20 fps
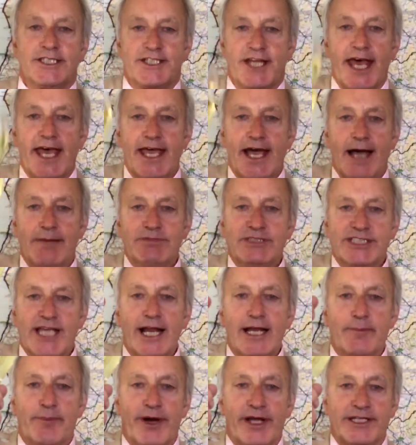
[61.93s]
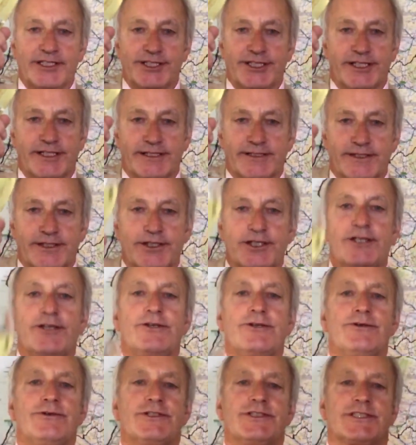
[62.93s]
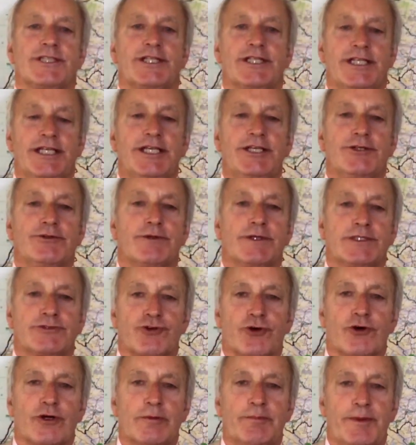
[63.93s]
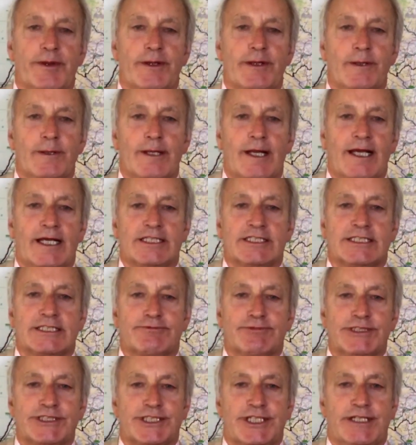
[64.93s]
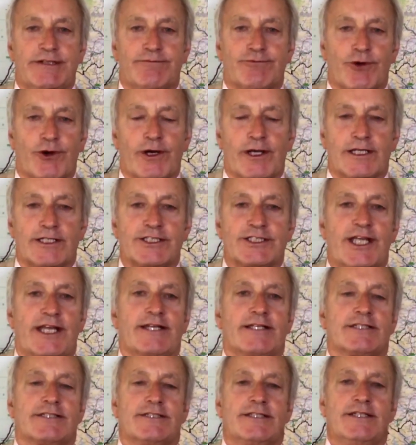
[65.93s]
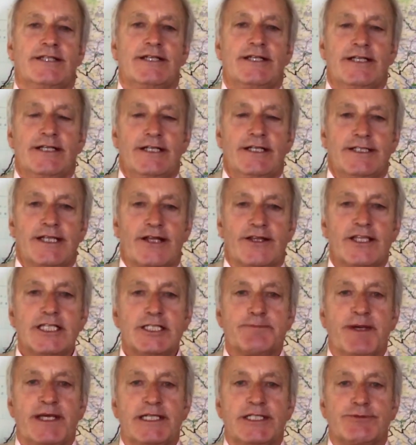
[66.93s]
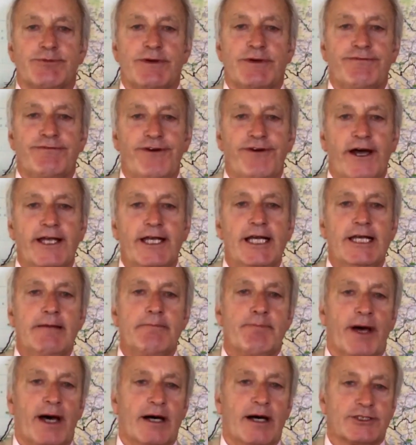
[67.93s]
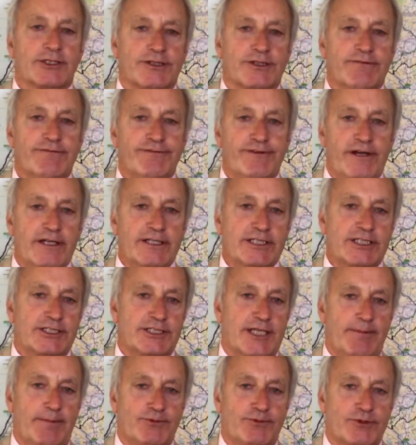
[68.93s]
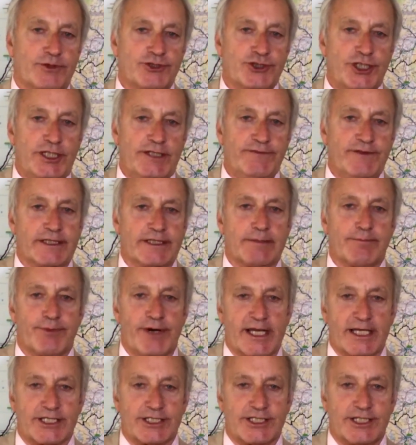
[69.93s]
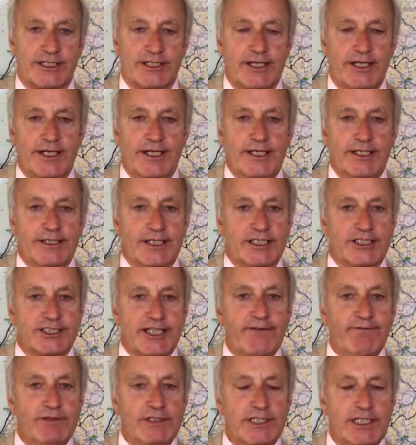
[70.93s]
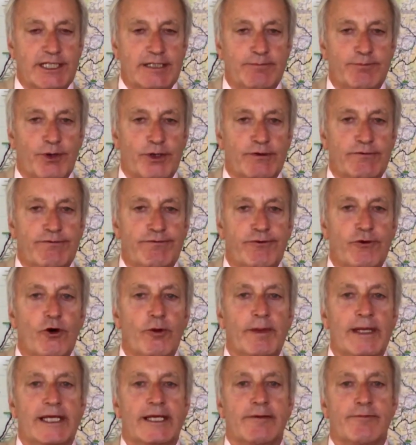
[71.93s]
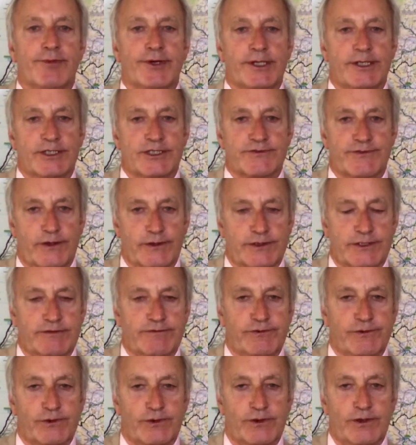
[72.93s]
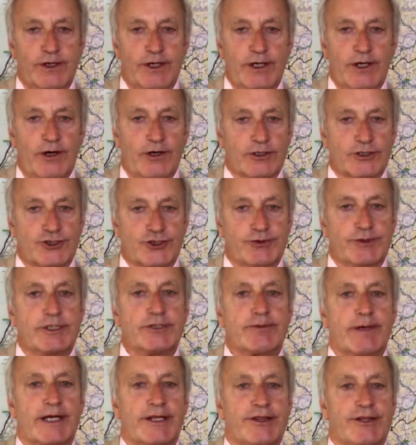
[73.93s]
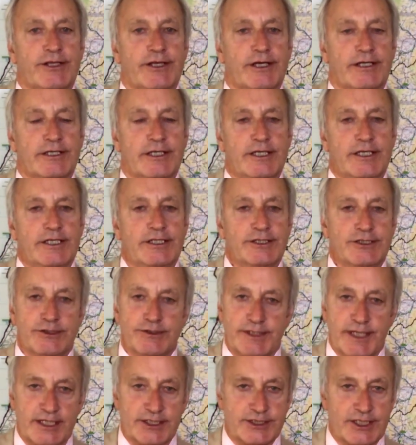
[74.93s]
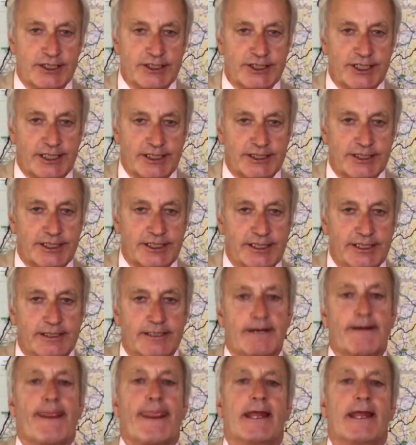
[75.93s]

Today I'm celebrating the news that the E U withdrawal bill has received royal assent. Now this means we've finally embarked on the first step to achieving the Brexit that seventeen point four million Britons voted for on June twenty-third, two thousand sixteen.